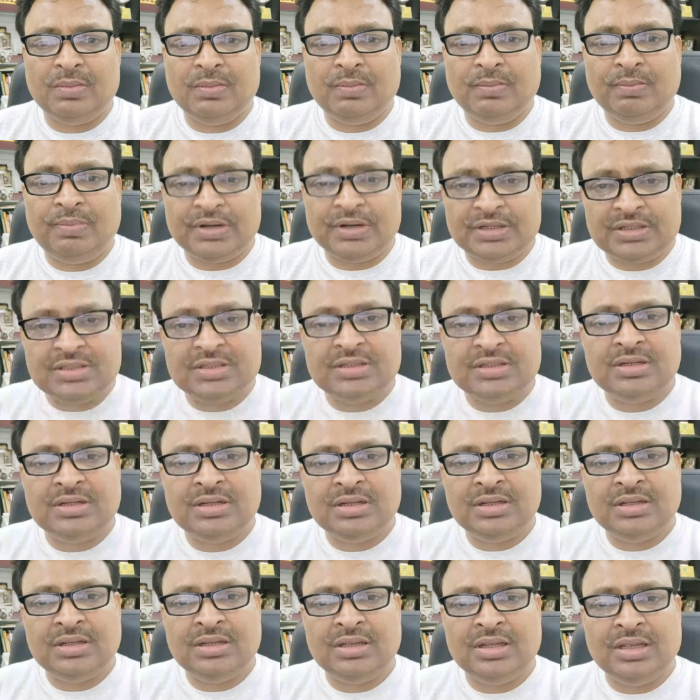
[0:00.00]
But
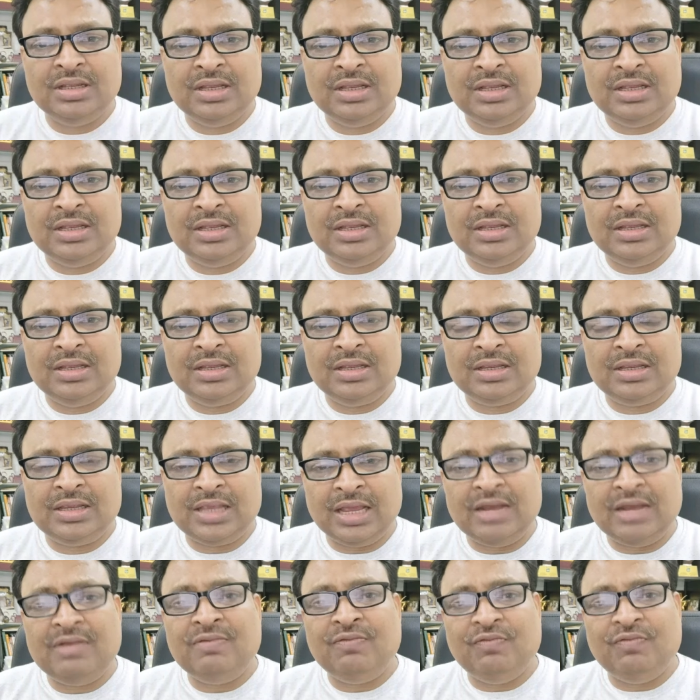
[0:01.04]

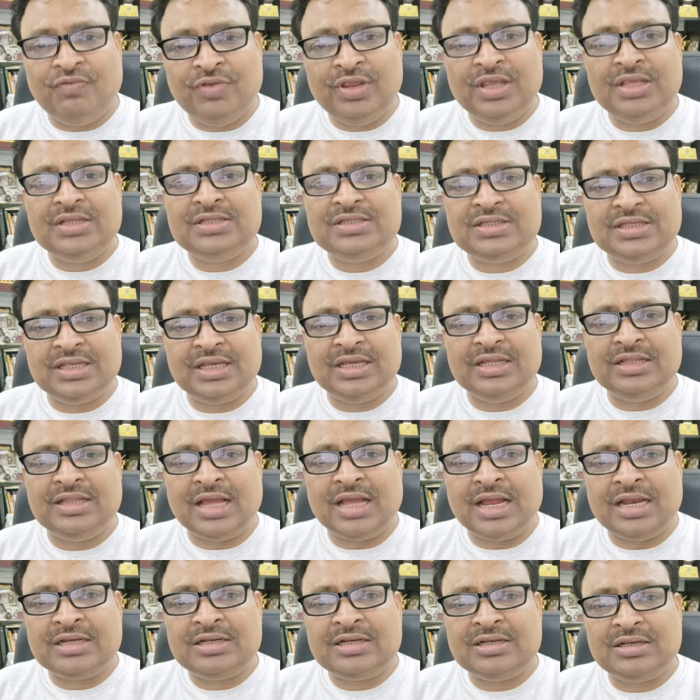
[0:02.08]
can we say
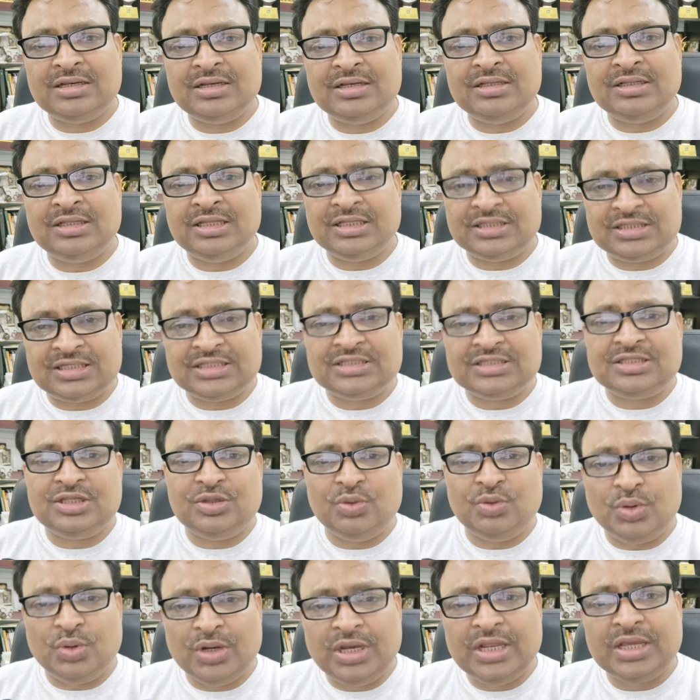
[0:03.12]
that this is the
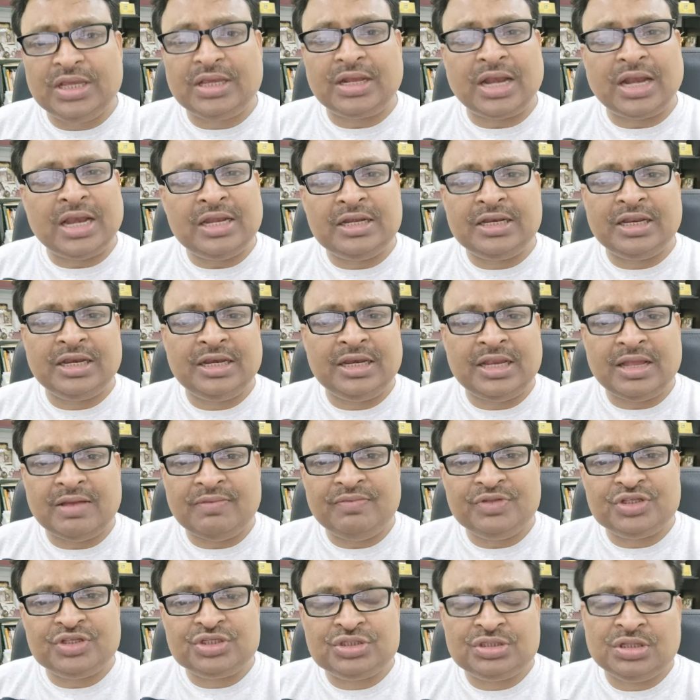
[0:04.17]
only criteria
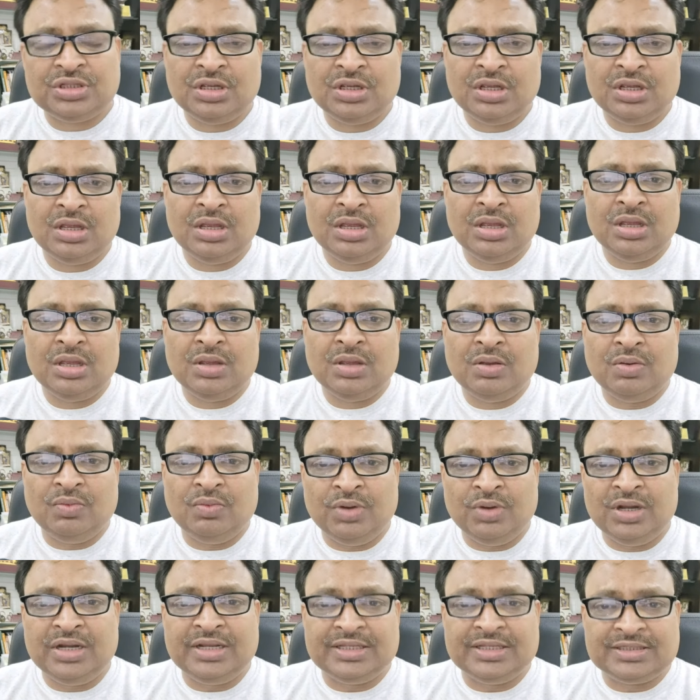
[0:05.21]
which
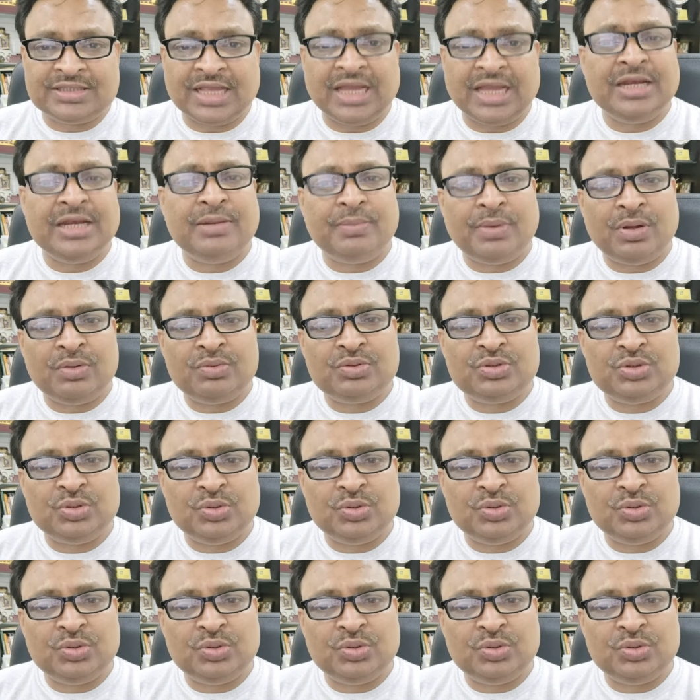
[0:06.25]
will decide about